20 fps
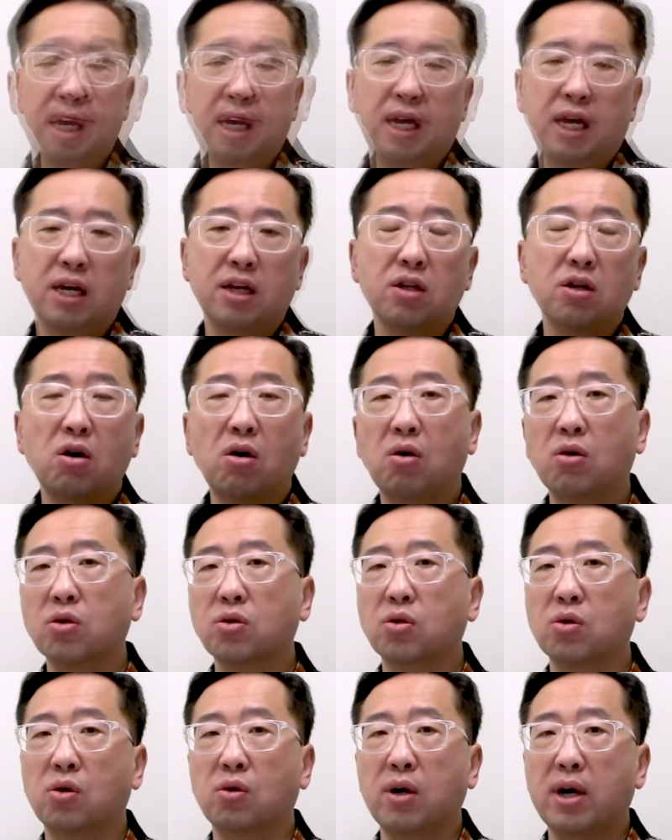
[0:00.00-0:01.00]
And
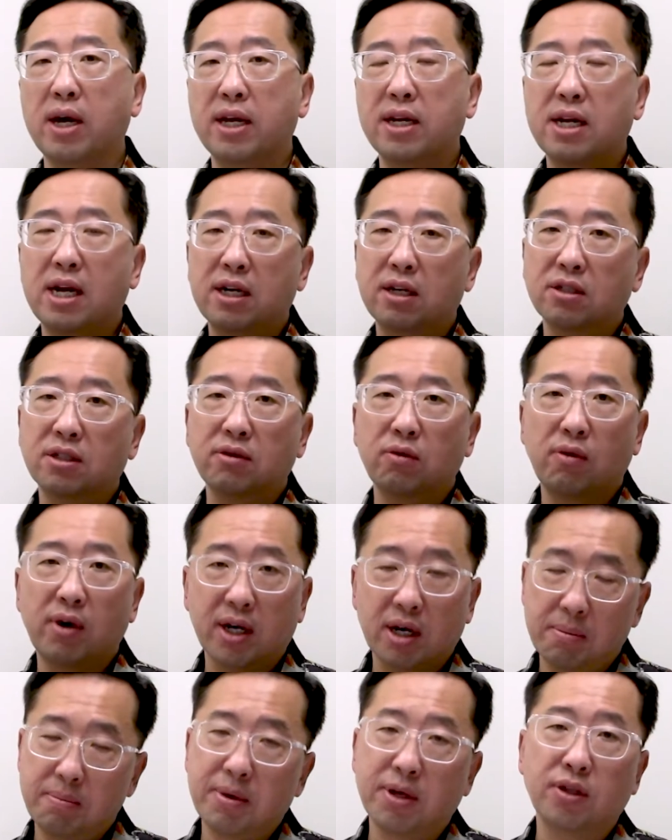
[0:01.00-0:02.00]
also another
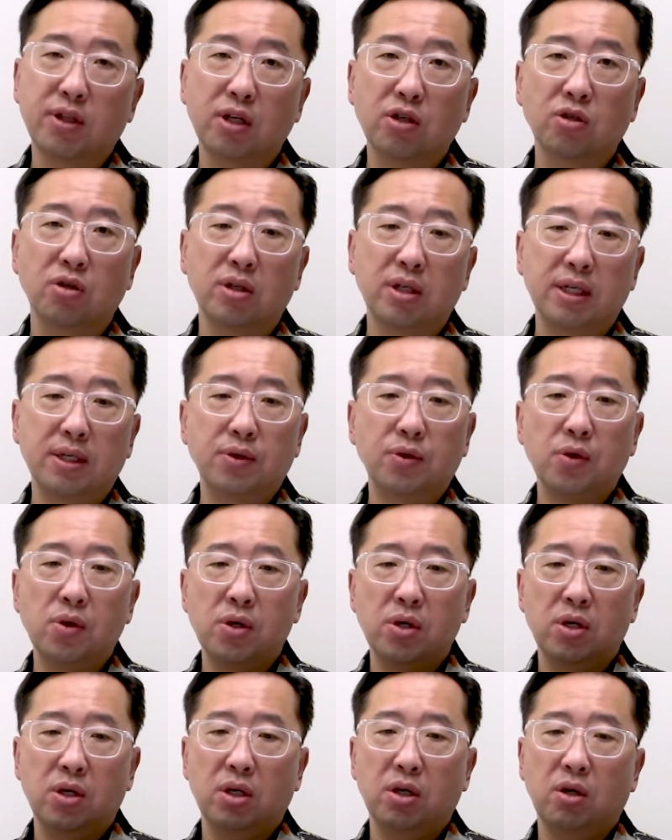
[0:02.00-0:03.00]
recommendation is
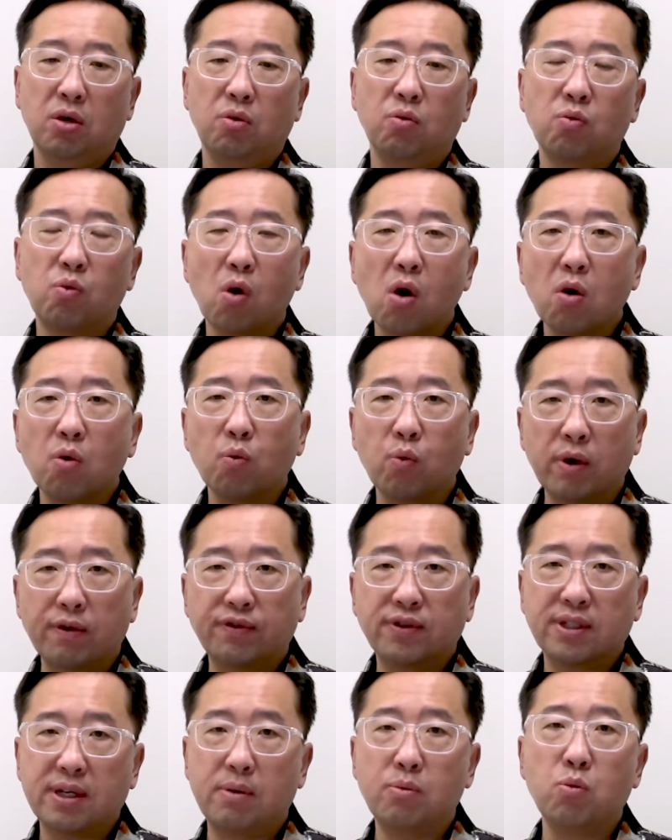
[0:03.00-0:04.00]
work with
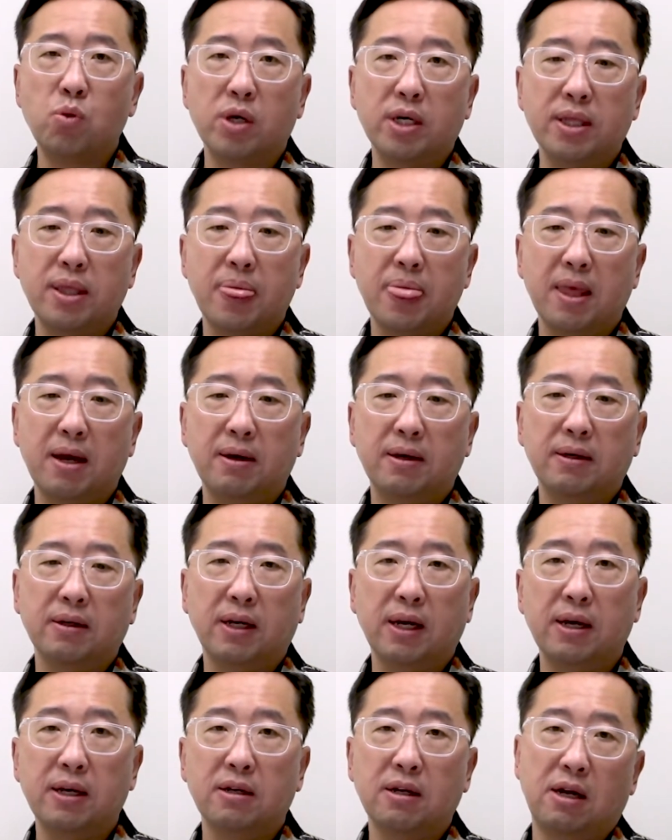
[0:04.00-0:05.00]
someone.
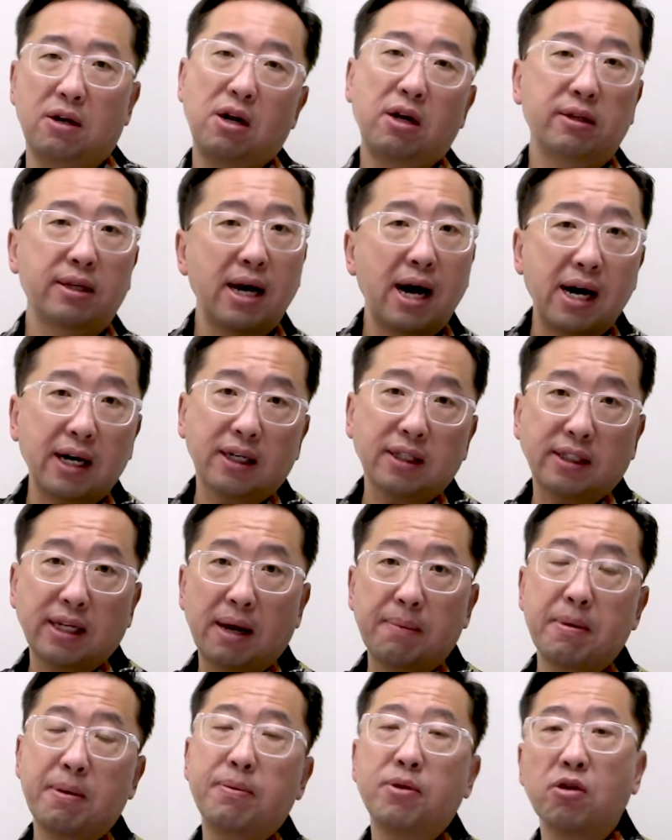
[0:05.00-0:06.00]
Okay, not the
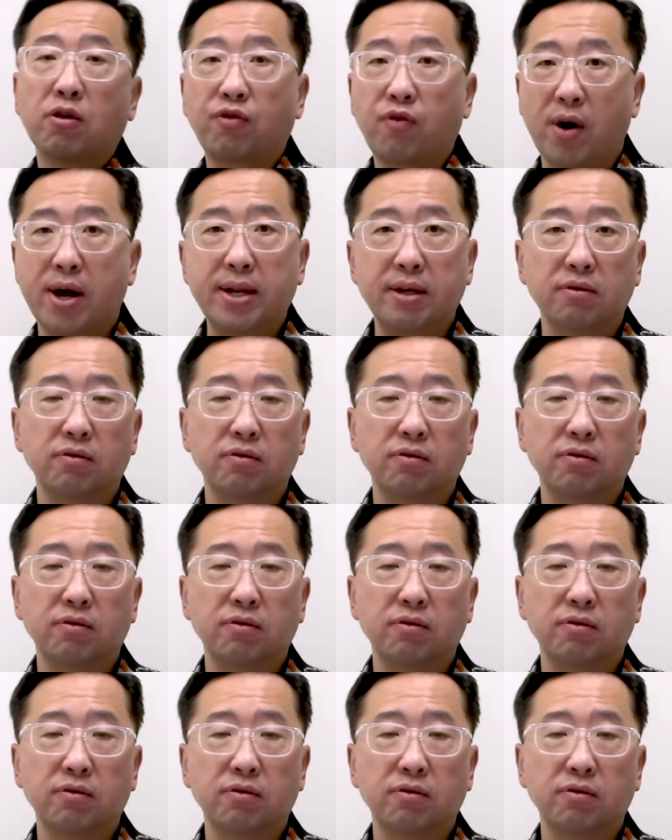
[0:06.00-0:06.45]
architect, maybe your friend.